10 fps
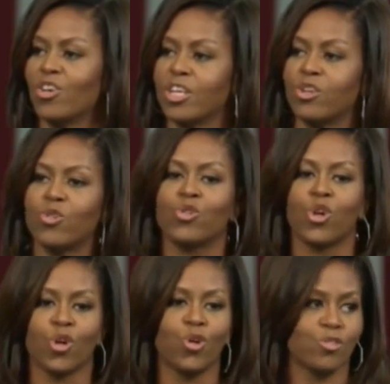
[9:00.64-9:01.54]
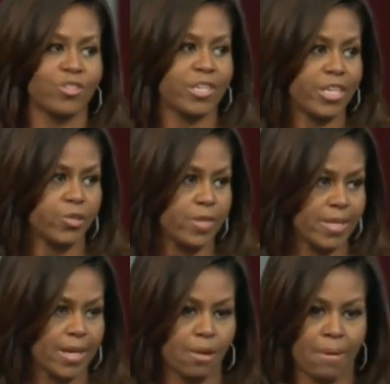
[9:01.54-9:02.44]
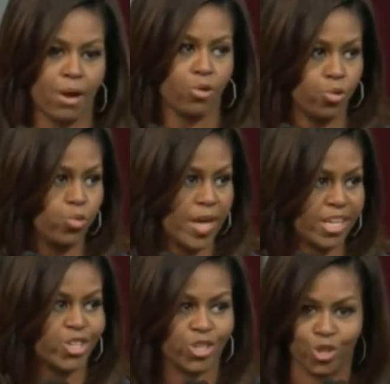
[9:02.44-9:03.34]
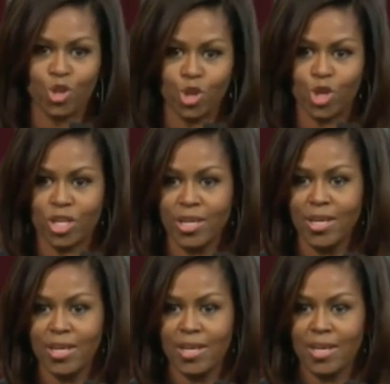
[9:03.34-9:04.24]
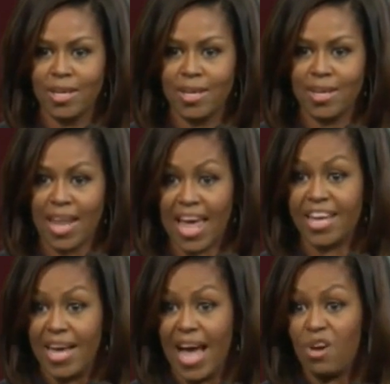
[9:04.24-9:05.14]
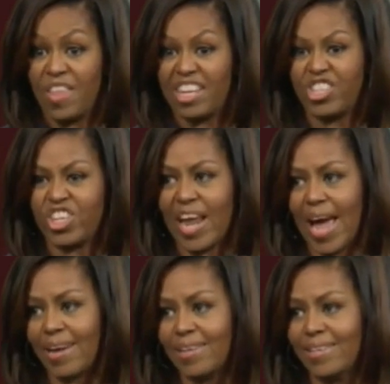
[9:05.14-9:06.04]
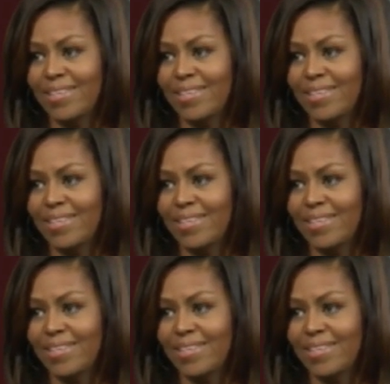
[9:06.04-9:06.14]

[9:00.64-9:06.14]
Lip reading: little girls hearing about who they should look like, how they should act?